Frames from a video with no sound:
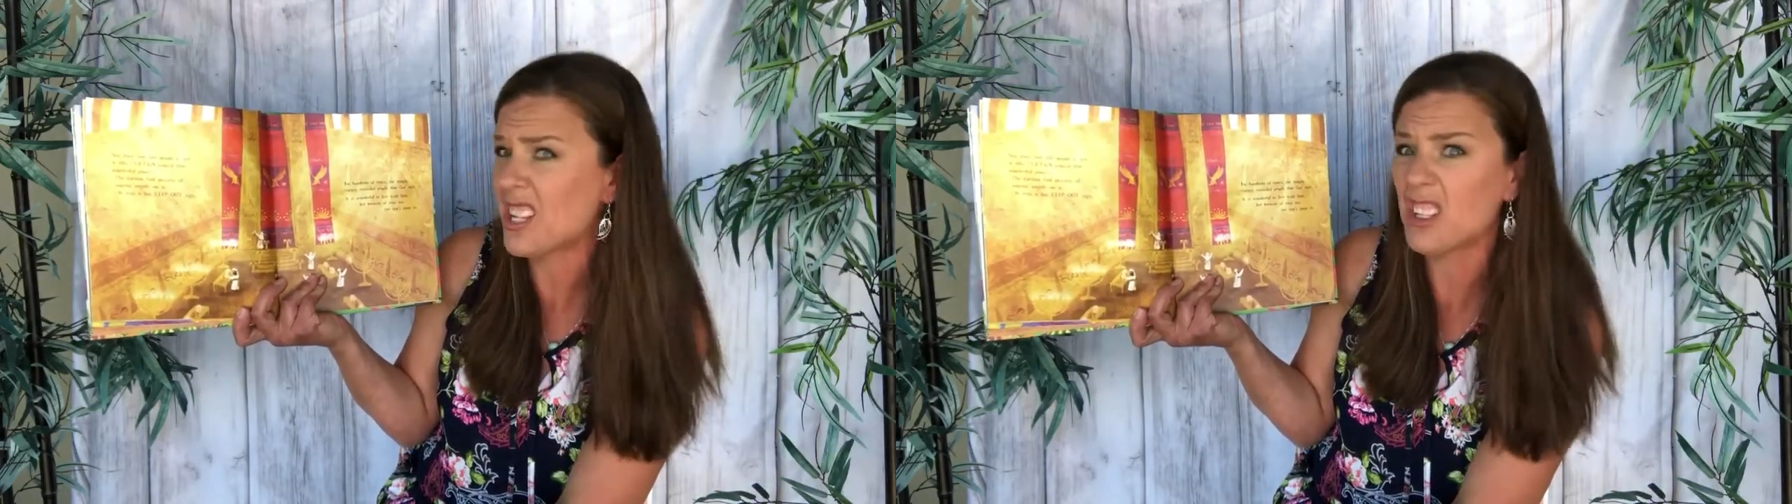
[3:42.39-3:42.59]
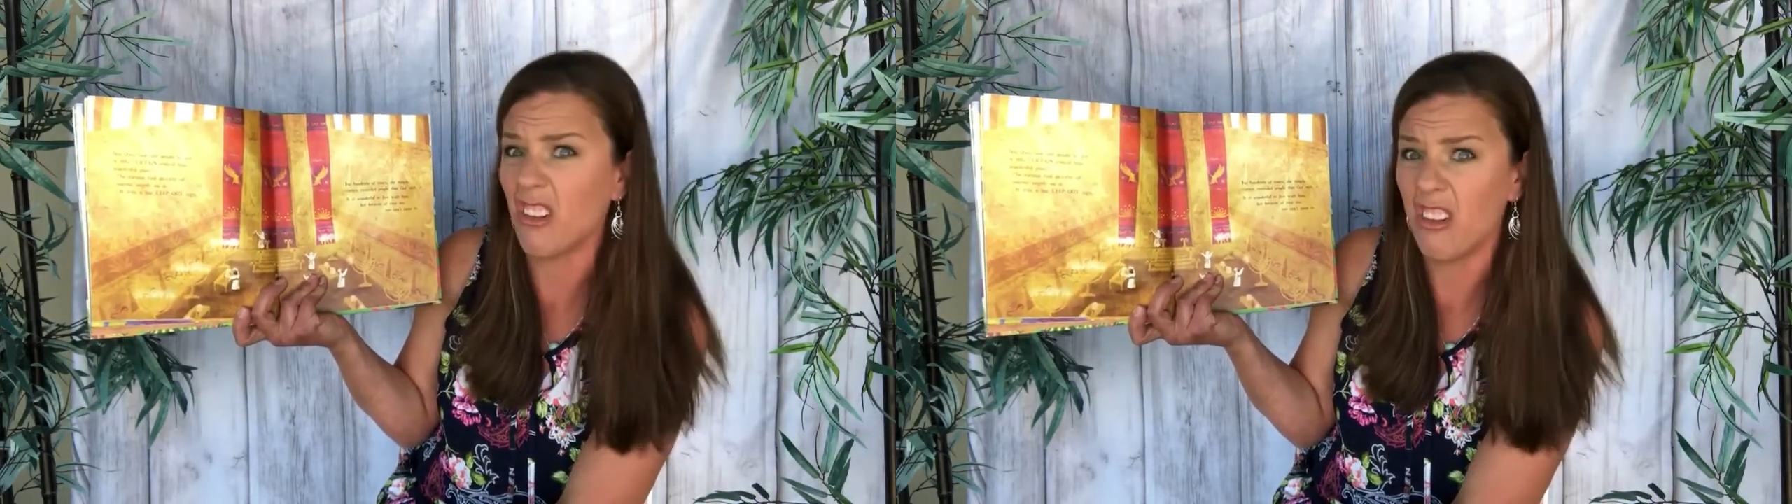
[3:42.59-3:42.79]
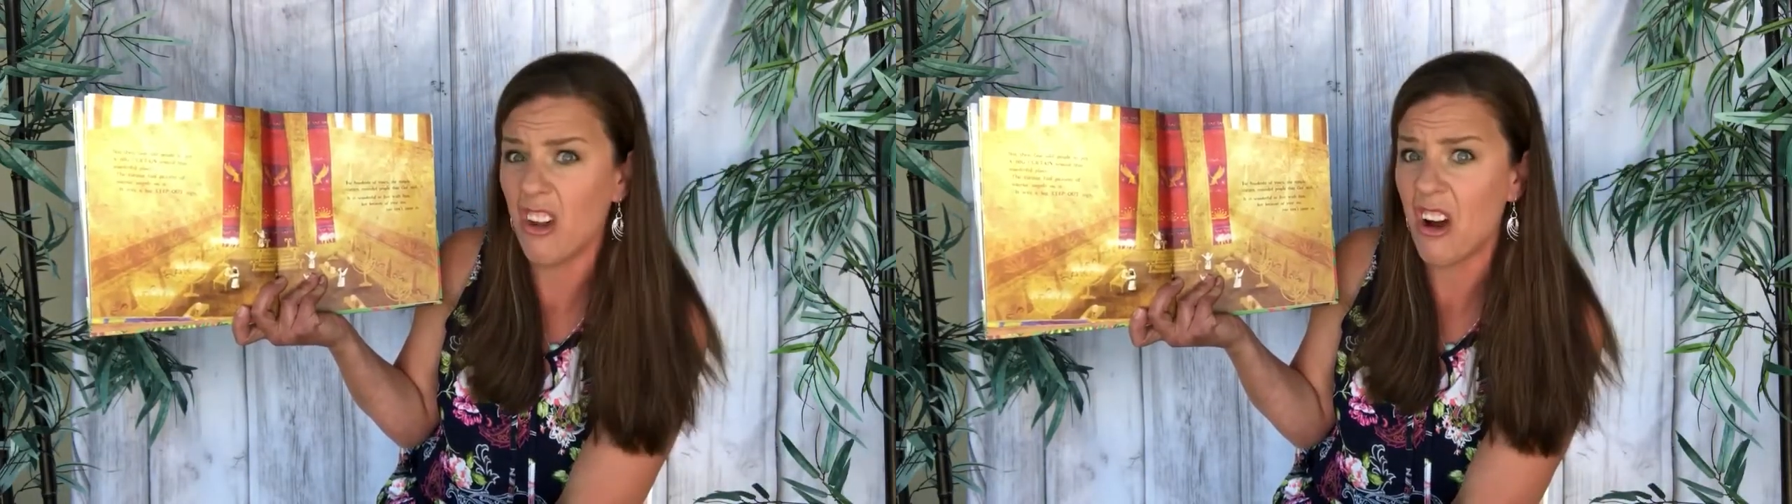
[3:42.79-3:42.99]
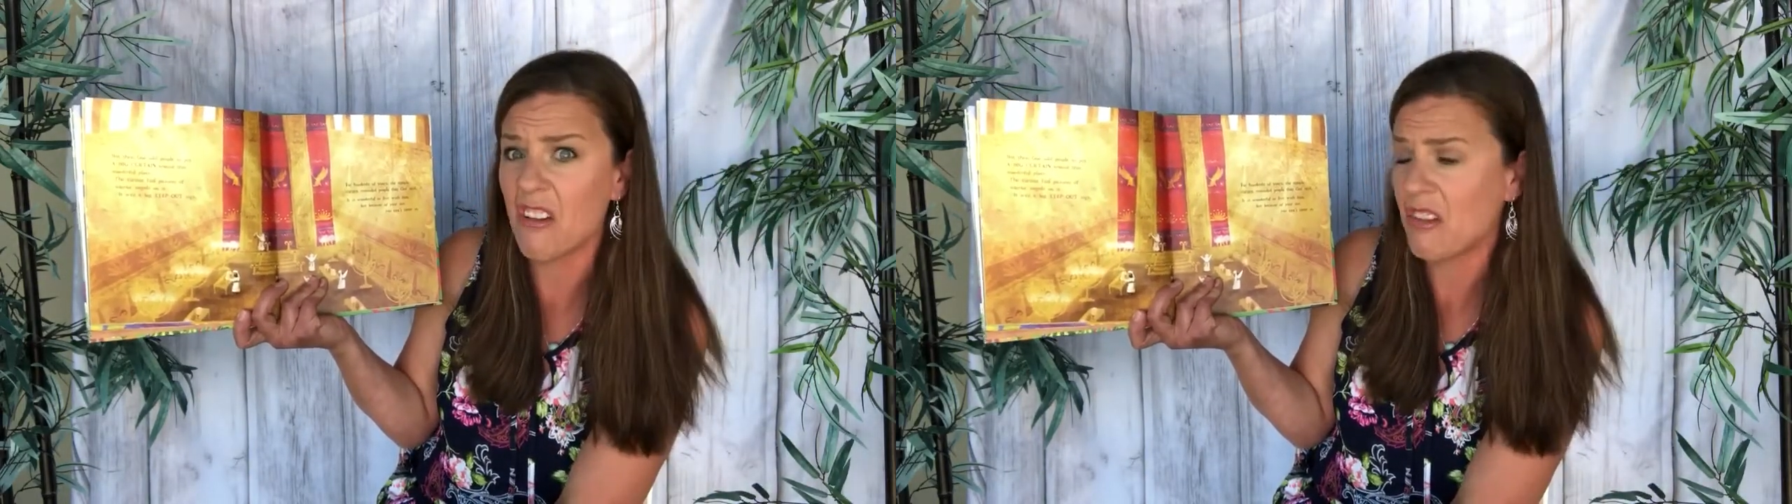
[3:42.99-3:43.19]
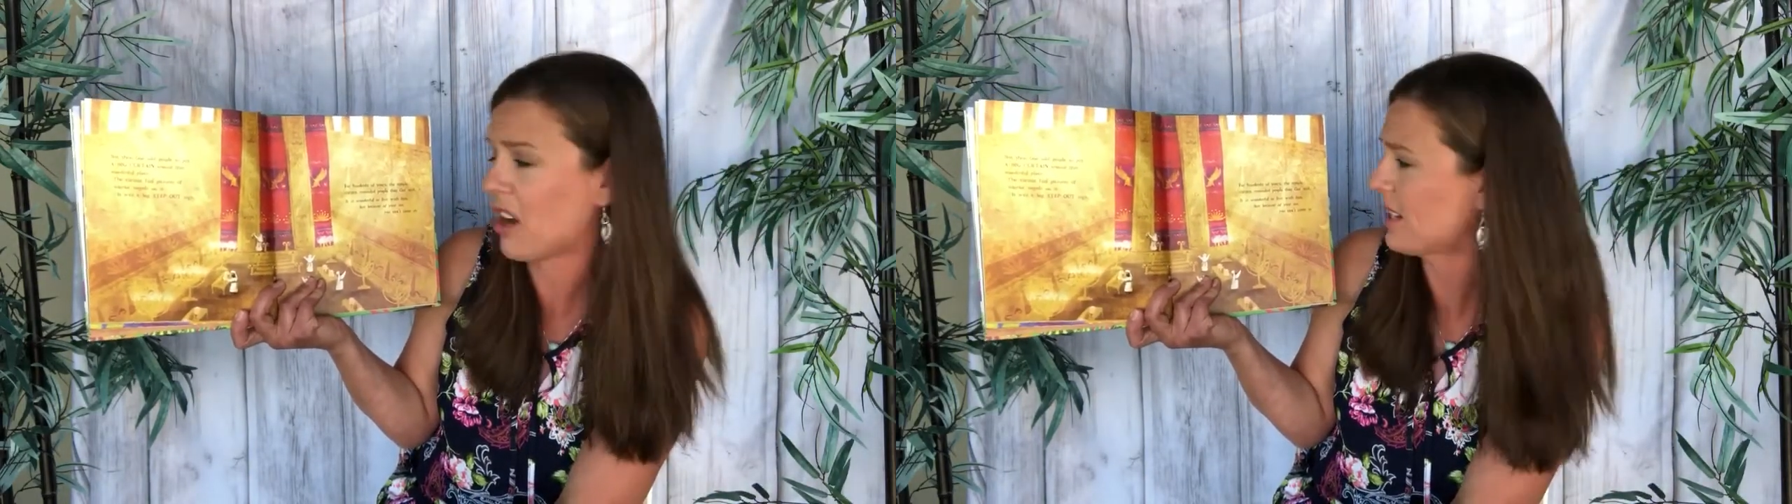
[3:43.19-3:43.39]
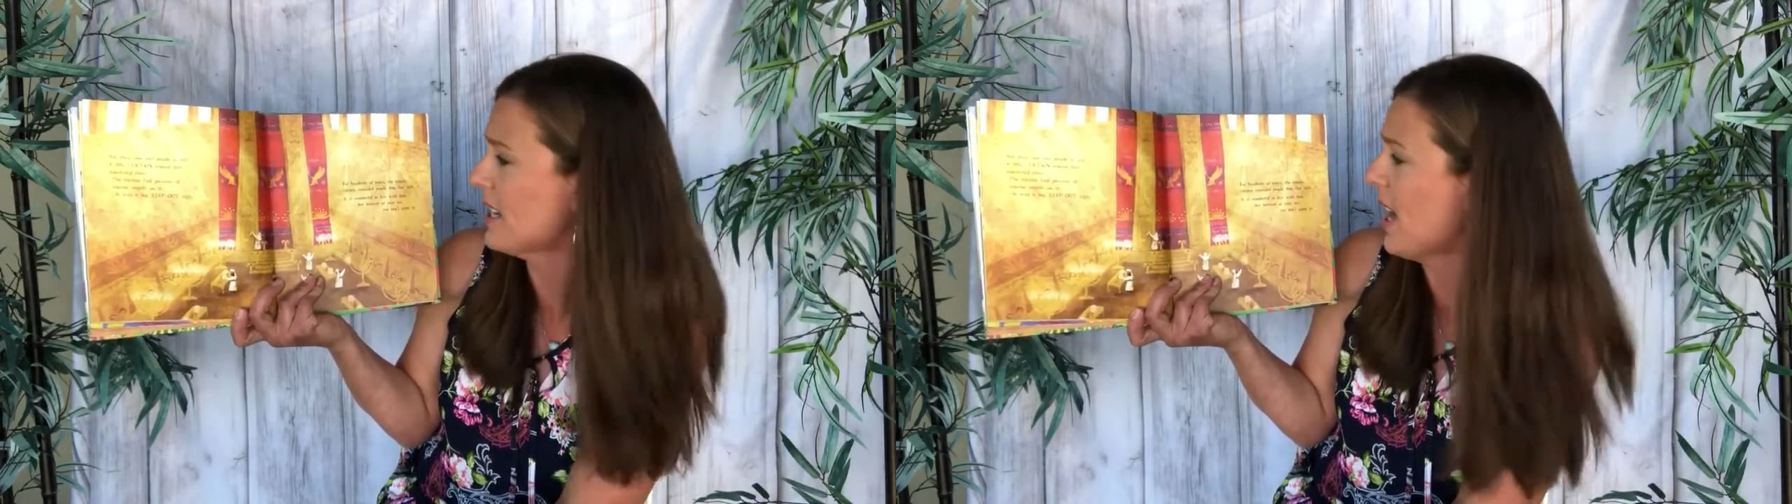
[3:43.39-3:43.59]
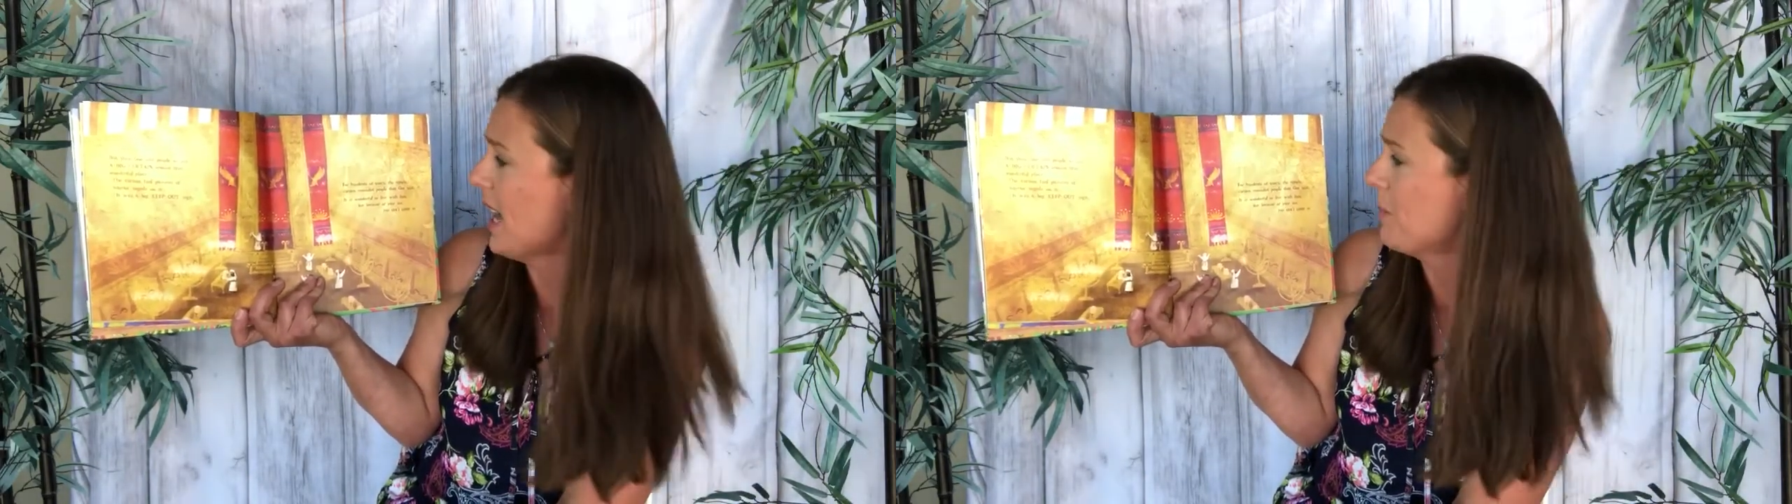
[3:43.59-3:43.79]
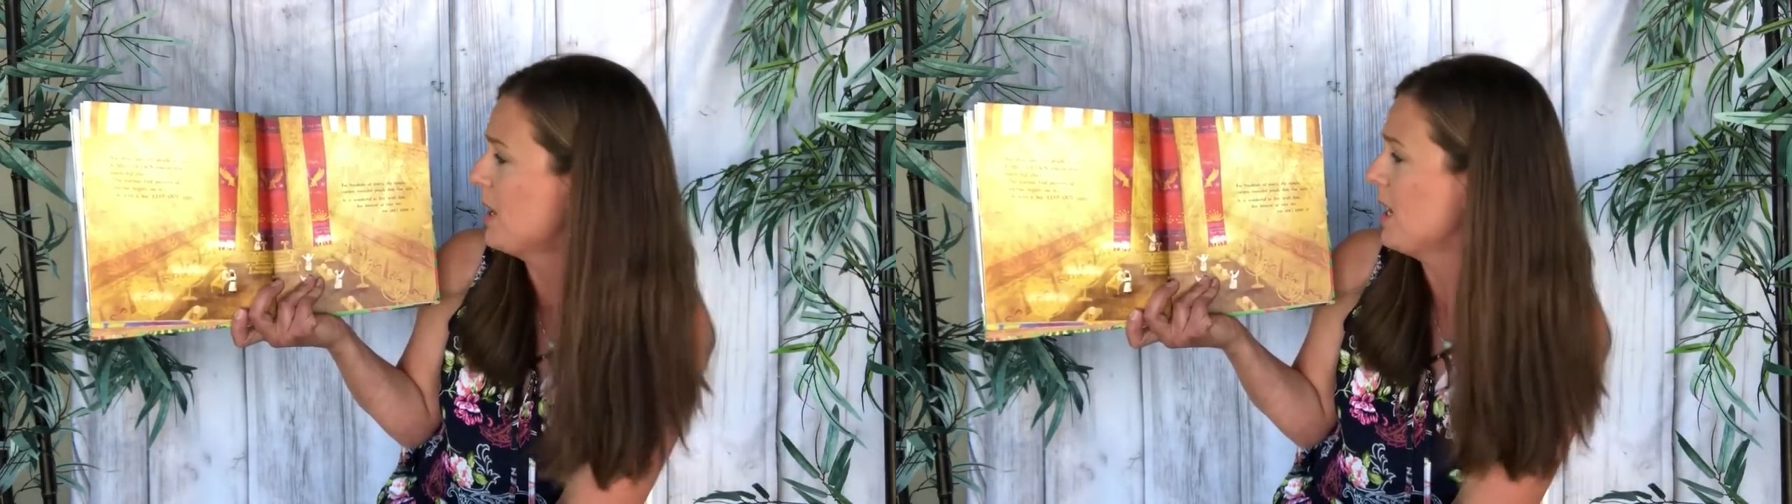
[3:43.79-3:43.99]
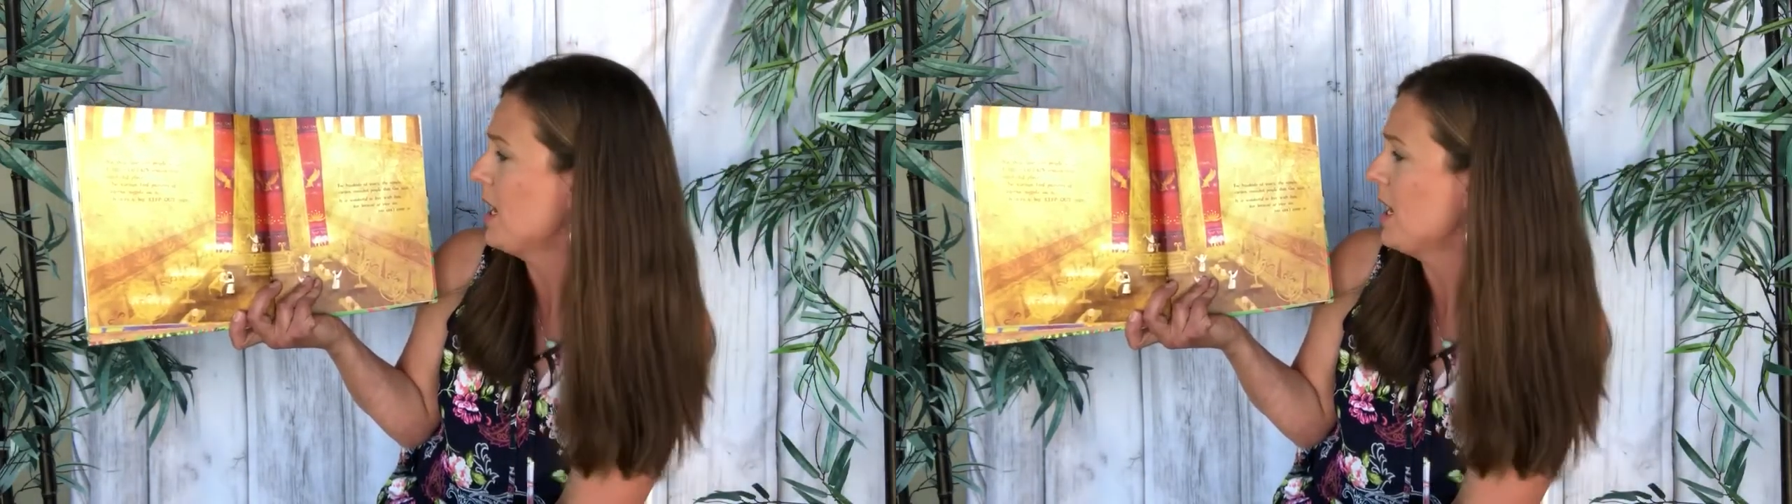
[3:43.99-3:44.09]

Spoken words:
that's a long, long time,